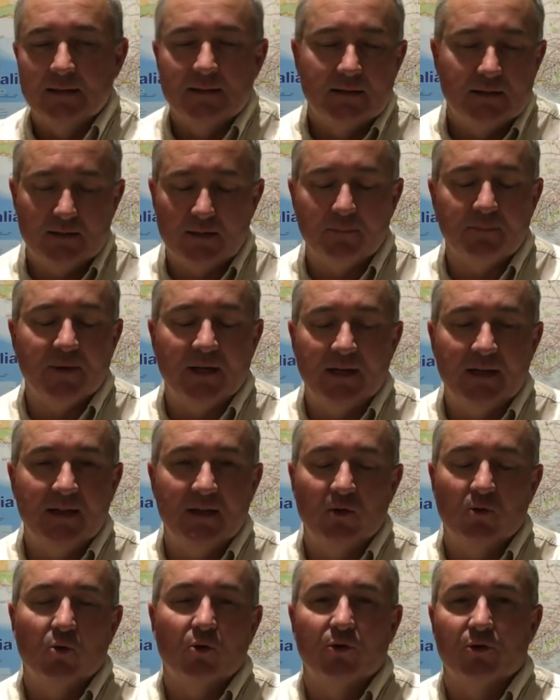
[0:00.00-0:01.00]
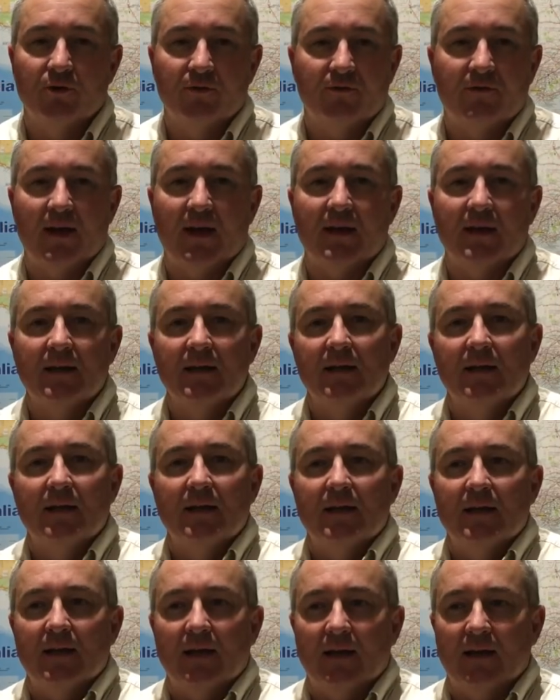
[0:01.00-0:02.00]
something in the order of
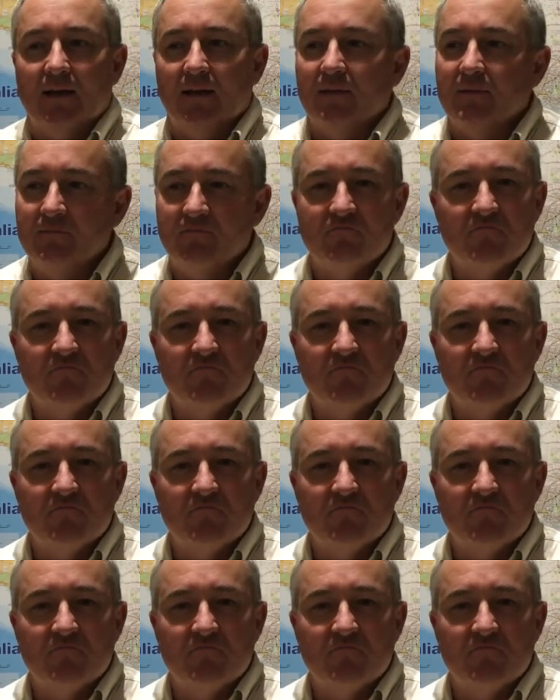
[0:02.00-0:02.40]
that.